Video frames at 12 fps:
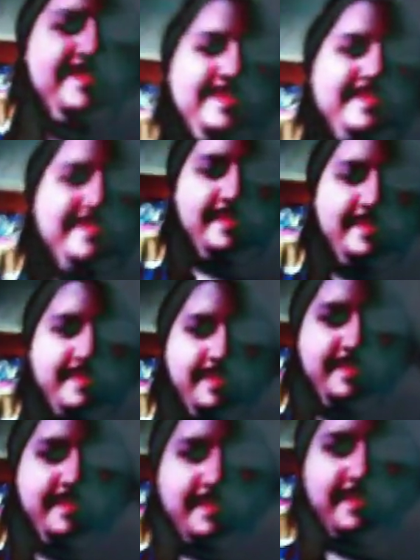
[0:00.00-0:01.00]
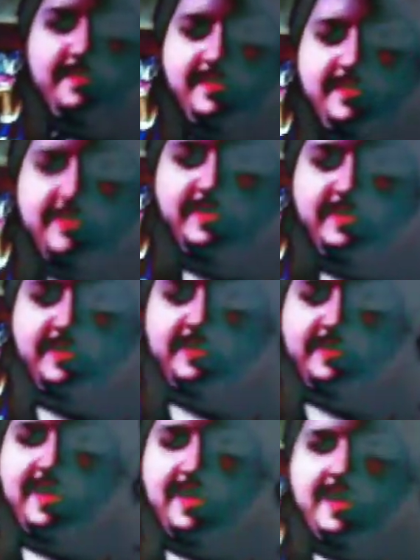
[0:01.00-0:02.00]
and I'm glad they're finally
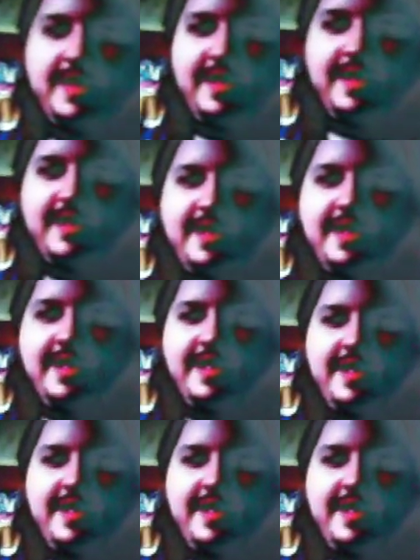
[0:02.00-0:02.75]
starting doing this.